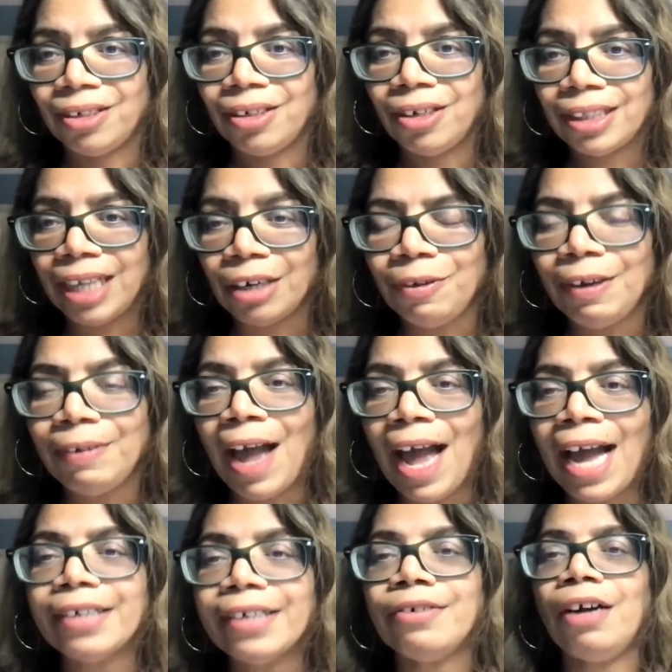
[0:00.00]
that we've
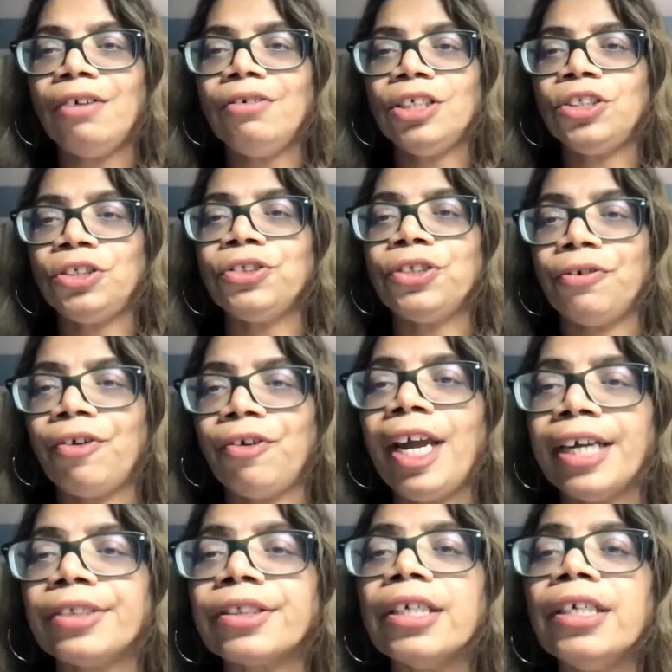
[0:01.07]
had around issues of
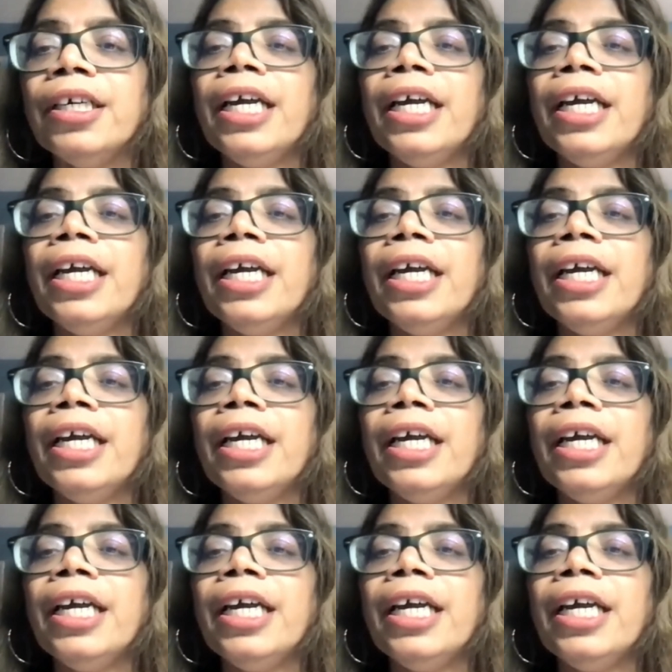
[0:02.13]
race?